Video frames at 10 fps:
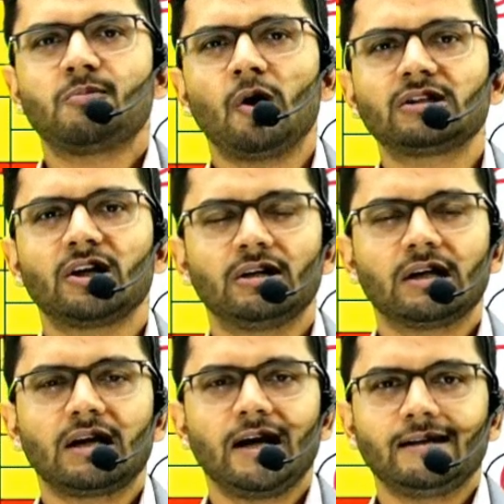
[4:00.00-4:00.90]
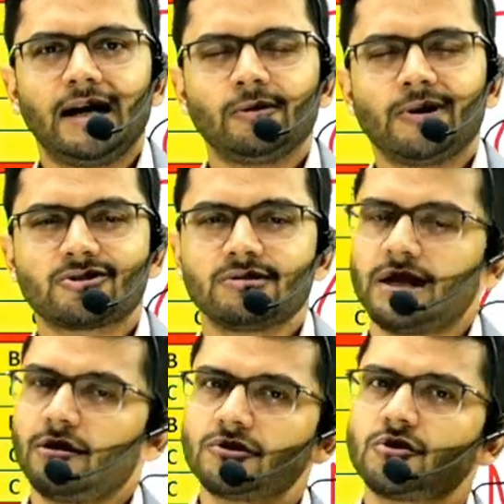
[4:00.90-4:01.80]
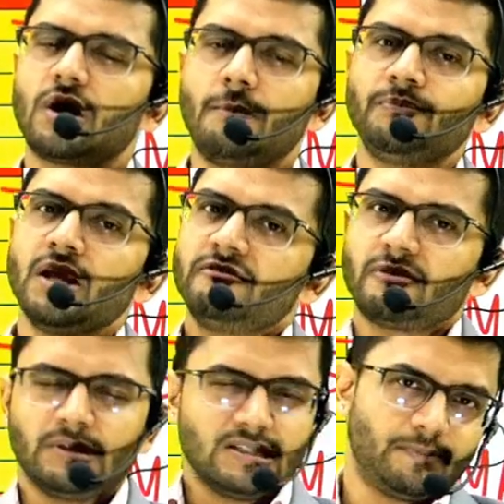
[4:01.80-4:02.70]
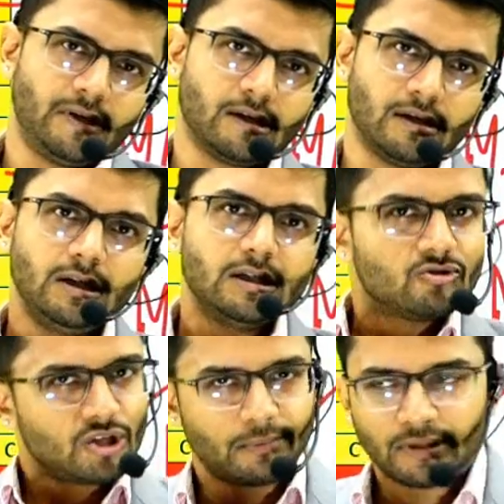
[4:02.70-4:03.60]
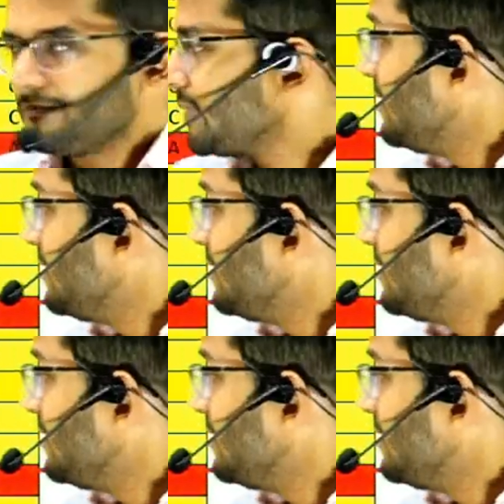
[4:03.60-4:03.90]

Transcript: small theoretical kind questions can also come from this particular chapter.